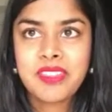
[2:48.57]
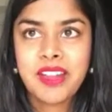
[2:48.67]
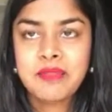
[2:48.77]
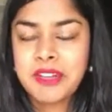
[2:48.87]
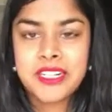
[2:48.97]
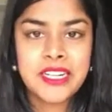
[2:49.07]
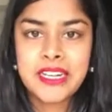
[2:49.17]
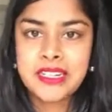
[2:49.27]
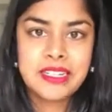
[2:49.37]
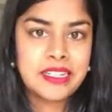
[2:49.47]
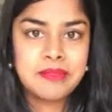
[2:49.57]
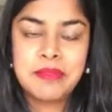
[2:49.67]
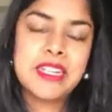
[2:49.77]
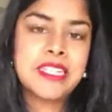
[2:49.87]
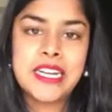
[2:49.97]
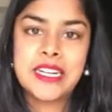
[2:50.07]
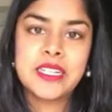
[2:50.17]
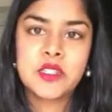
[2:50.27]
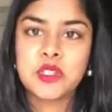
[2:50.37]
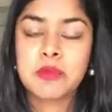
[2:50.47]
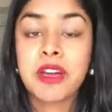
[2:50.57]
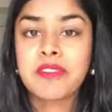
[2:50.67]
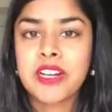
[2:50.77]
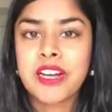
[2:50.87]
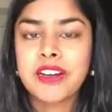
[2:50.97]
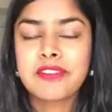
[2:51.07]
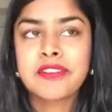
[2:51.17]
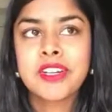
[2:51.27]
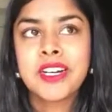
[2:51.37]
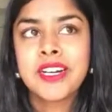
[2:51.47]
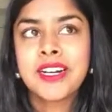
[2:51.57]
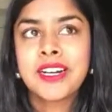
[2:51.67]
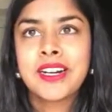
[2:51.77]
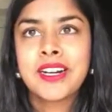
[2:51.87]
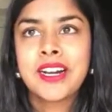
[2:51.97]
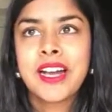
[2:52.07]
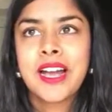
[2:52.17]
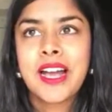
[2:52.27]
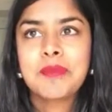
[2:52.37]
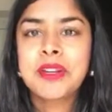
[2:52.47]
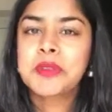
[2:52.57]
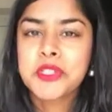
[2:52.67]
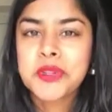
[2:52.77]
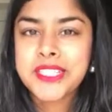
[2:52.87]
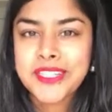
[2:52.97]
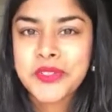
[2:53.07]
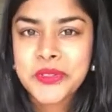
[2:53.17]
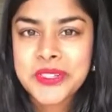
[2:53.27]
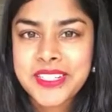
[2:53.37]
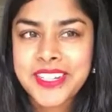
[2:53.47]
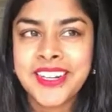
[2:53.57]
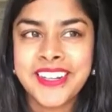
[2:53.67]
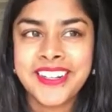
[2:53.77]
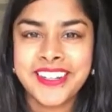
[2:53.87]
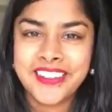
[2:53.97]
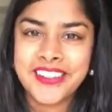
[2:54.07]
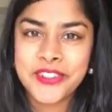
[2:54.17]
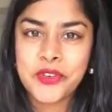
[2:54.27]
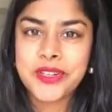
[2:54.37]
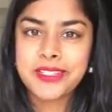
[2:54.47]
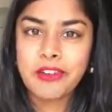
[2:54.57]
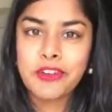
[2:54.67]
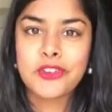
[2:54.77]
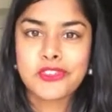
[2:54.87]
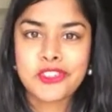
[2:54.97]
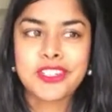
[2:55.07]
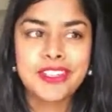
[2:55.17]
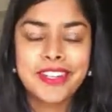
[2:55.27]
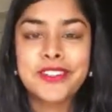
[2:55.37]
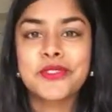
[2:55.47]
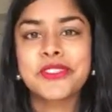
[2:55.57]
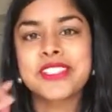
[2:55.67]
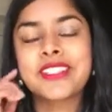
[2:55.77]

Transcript: And meditating is just part of our life. But it was always indoors. It was always on a cushion indoors.